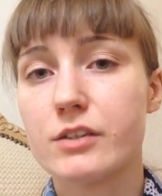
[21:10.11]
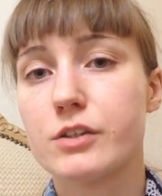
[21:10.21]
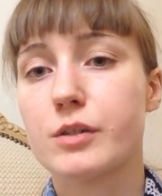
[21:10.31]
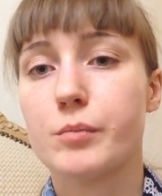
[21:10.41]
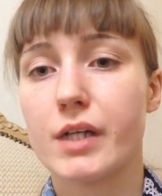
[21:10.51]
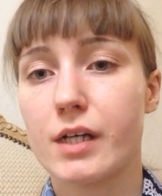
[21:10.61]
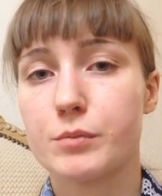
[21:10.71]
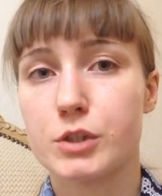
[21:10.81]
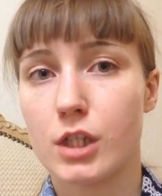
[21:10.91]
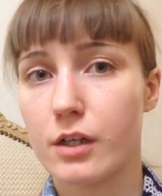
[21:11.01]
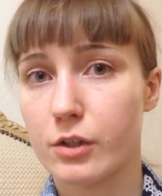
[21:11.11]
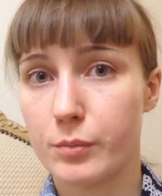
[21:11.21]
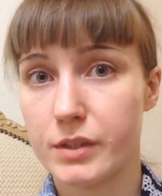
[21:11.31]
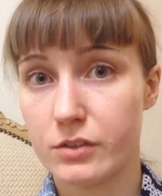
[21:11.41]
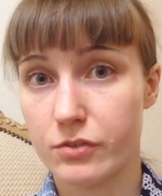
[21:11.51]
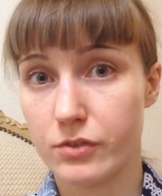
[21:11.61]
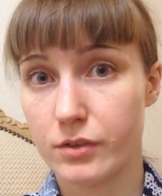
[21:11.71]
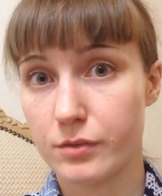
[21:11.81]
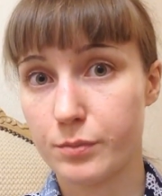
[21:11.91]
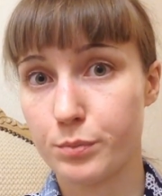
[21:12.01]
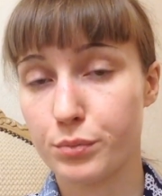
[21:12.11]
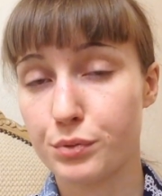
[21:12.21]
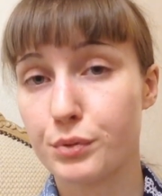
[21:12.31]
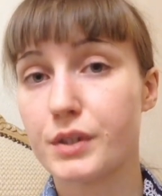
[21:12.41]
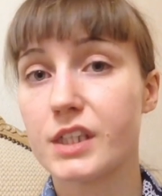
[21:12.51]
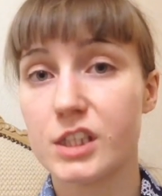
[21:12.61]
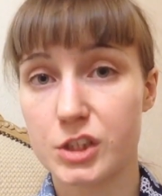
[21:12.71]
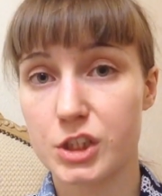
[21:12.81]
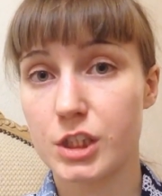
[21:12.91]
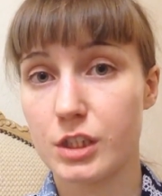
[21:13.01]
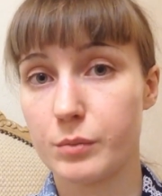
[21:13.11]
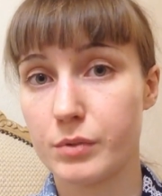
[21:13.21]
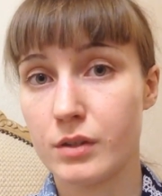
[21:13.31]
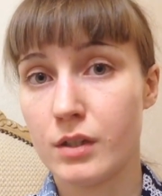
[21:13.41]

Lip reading: you can pick up Choco Mint for pretty cheap.